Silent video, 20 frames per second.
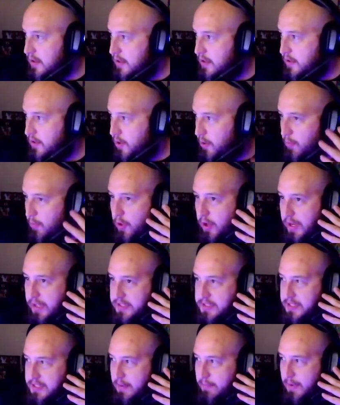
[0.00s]
No more
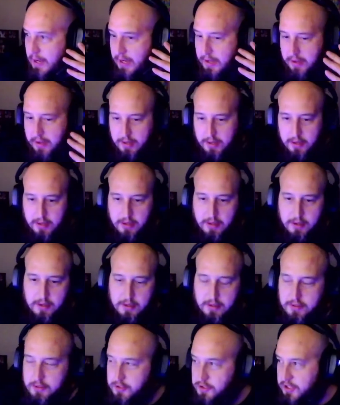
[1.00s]
headset mic,
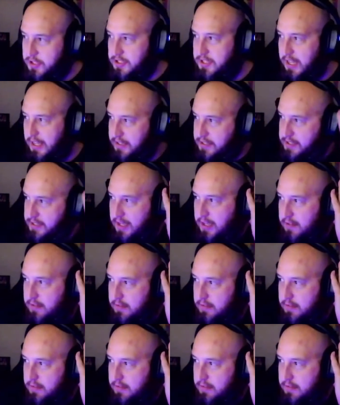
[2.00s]
just headset.